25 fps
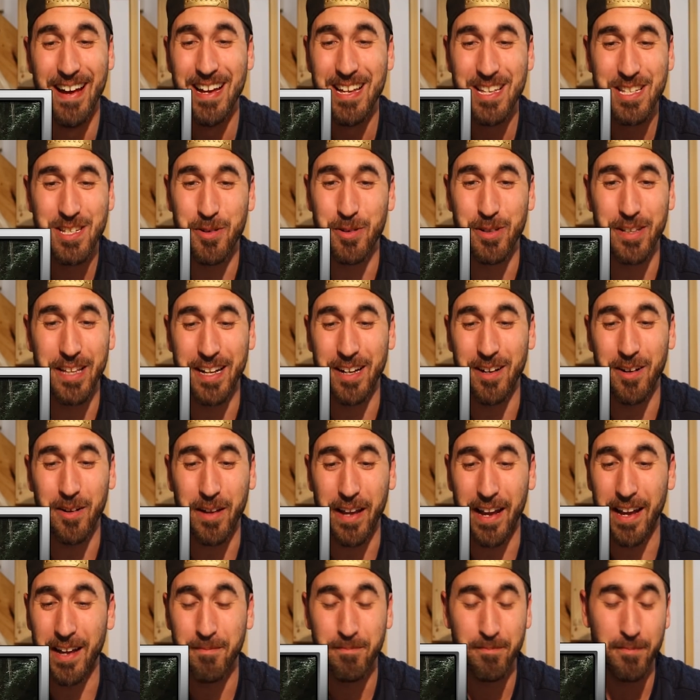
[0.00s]
So we're like,
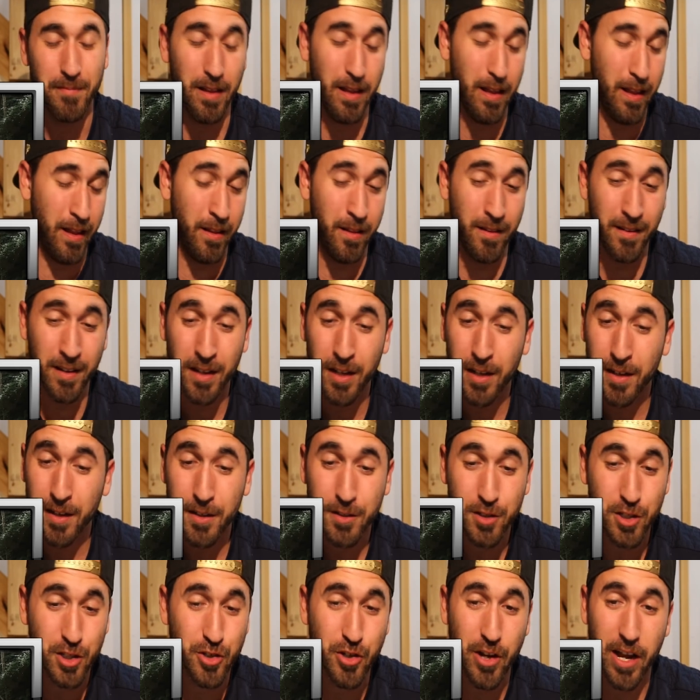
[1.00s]
okay,
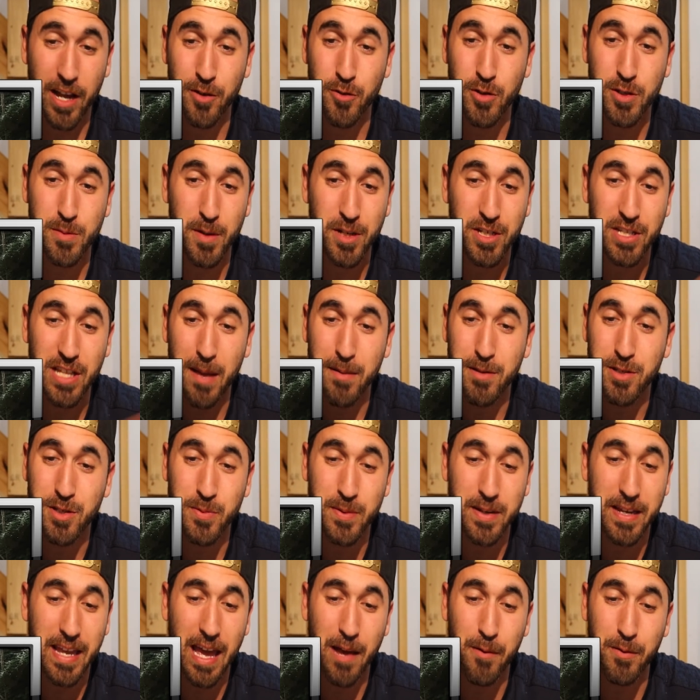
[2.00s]
just try to do as much damage as
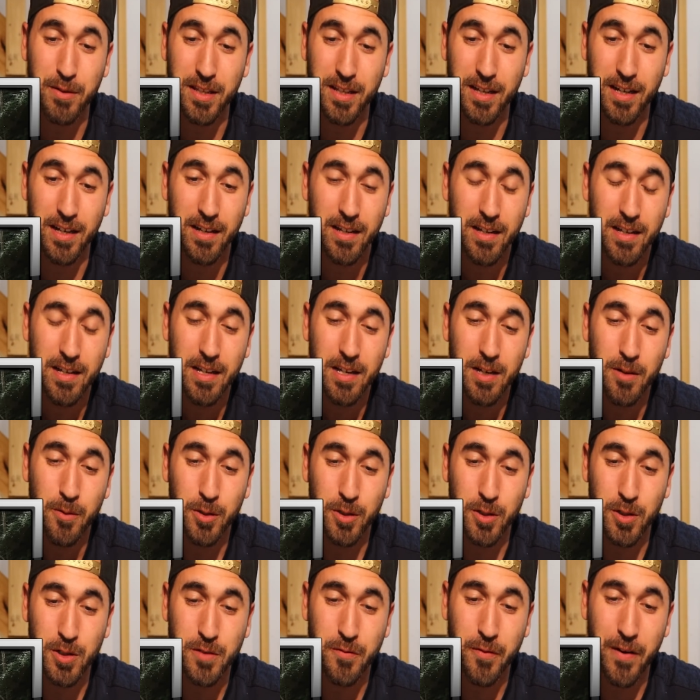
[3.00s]
we can with
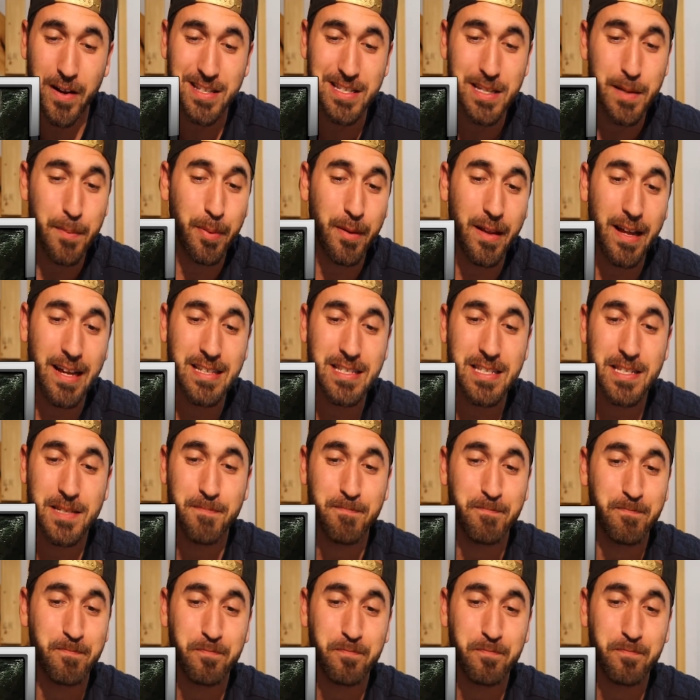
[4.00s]
those Frenzy Plants.